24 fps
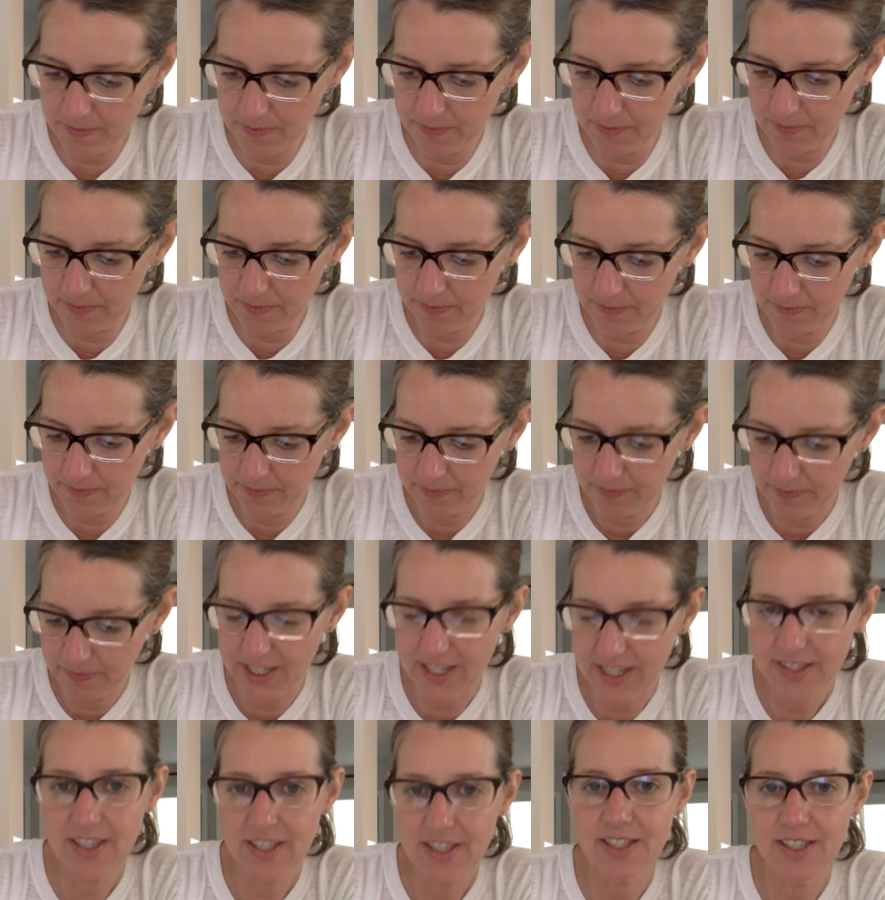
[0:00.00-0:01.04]

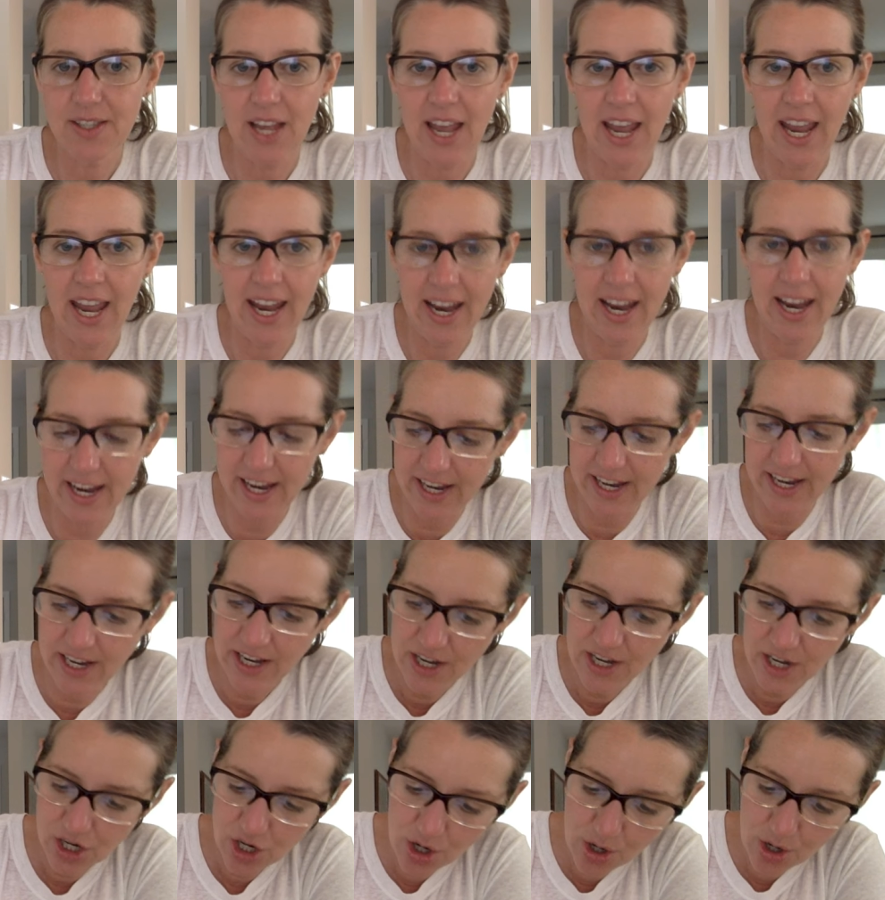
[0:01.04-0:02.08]
This is a
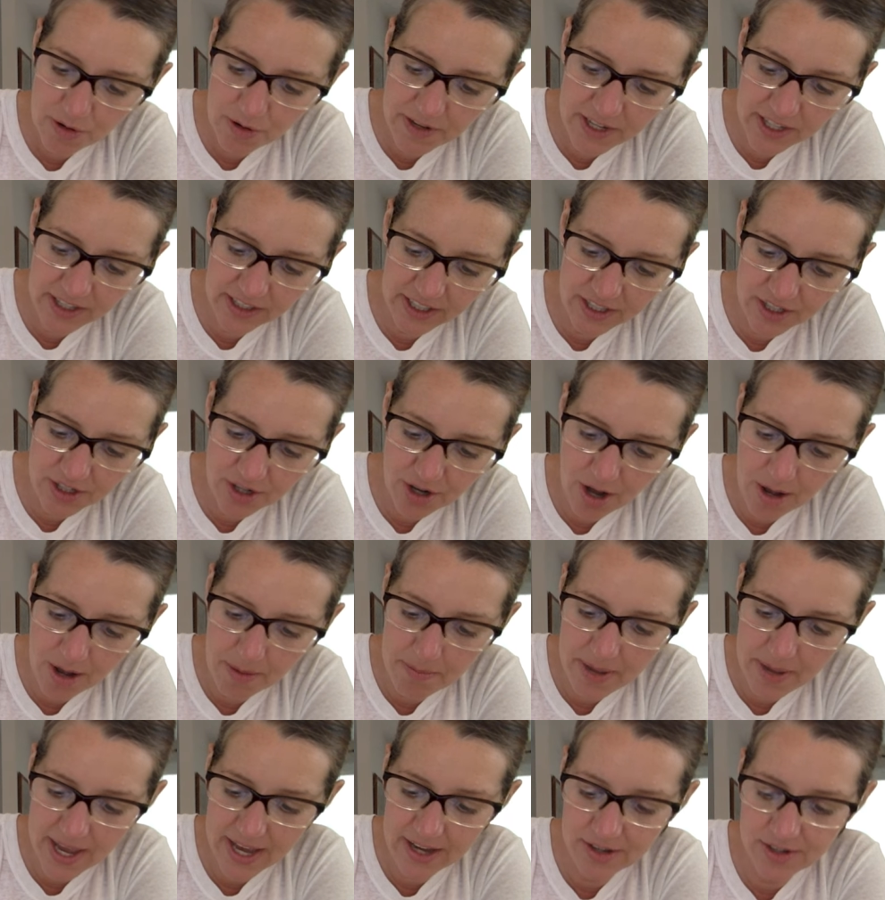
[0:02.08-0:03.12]
covalent
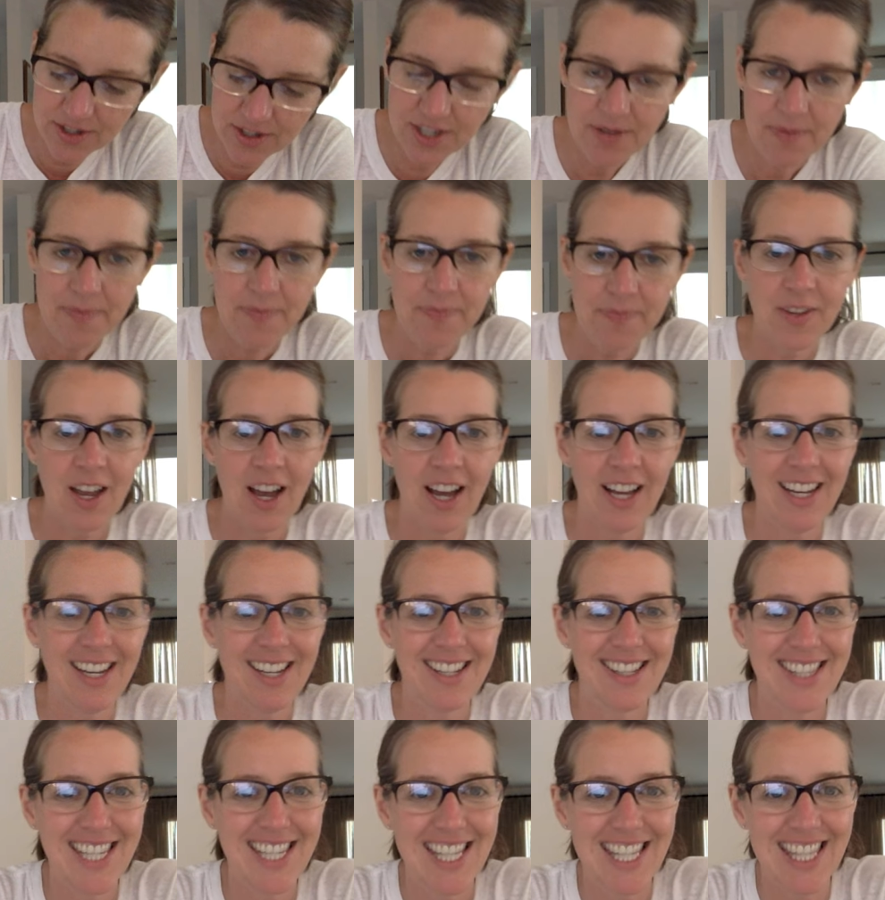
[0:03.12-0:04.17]
compound. I
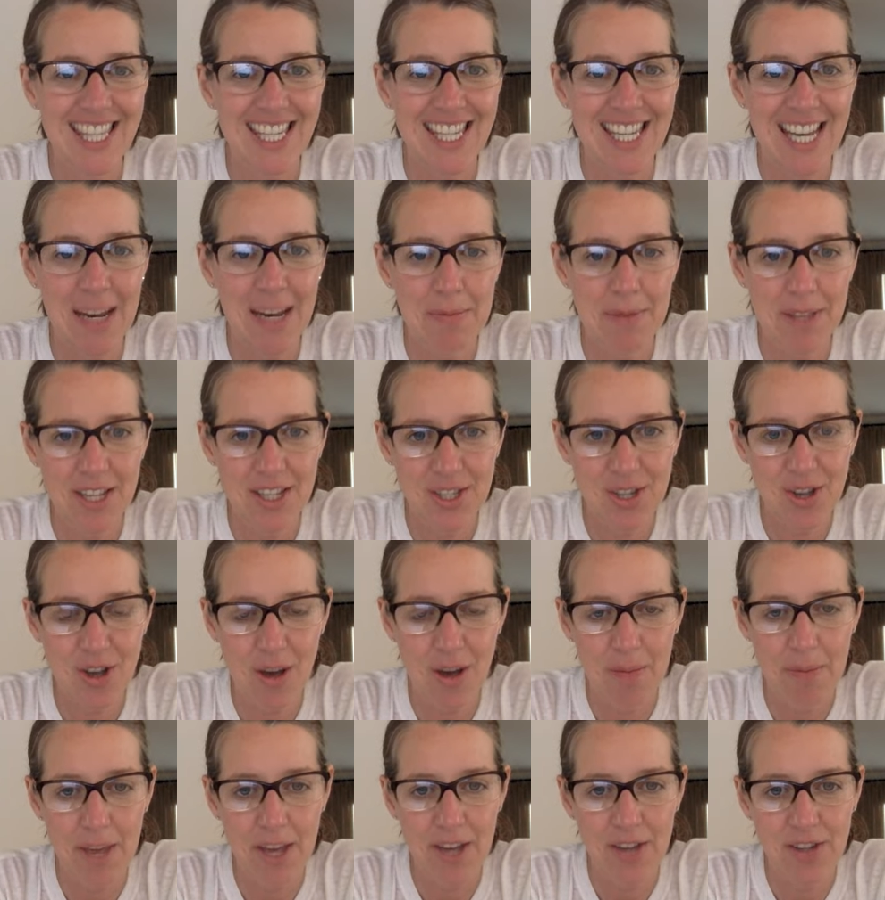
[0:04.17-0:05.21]
can see that the name of this
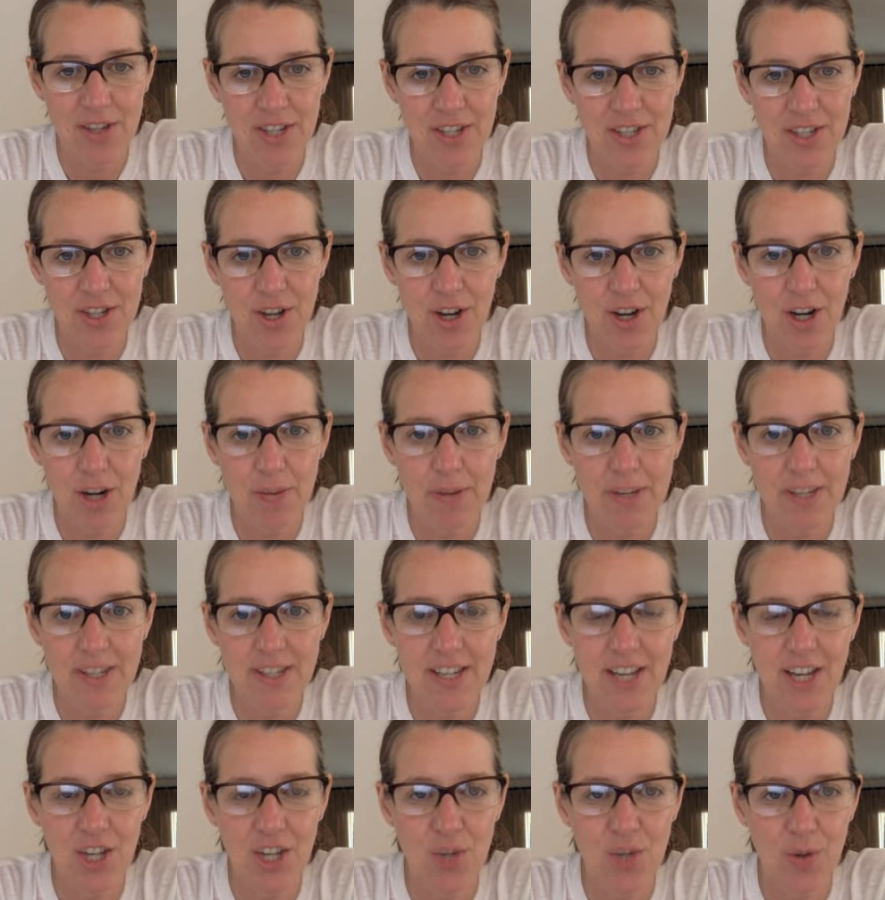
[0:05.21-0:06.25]
compound is carbon
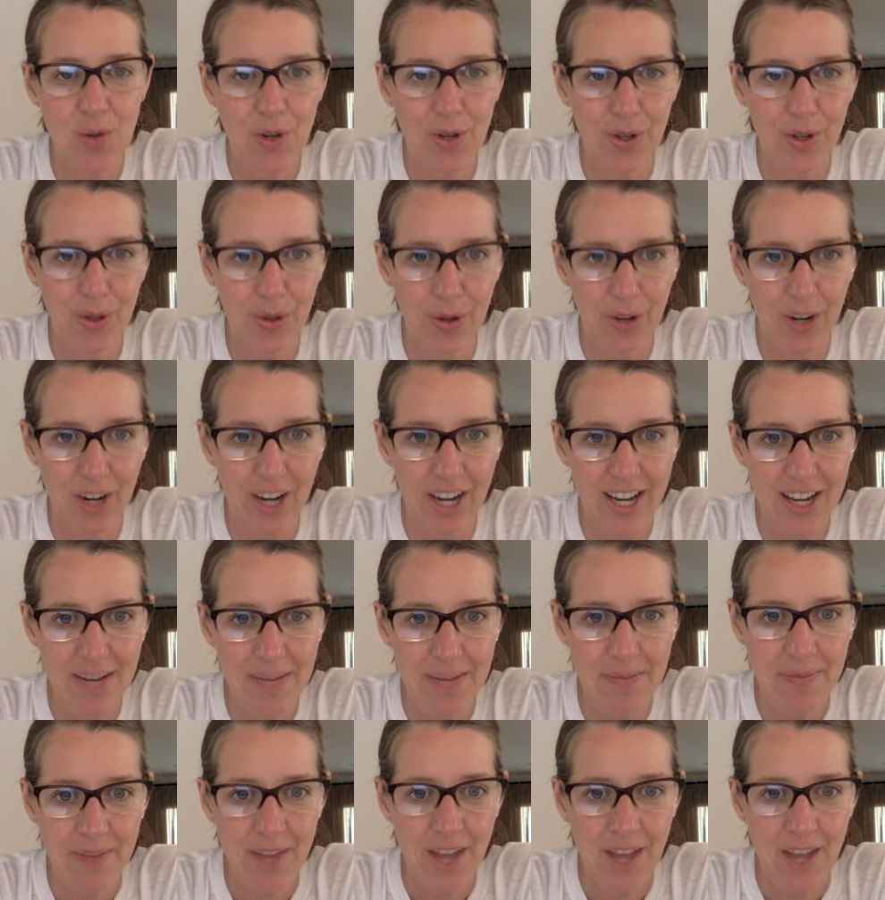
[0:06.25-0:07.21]
tetrachloride.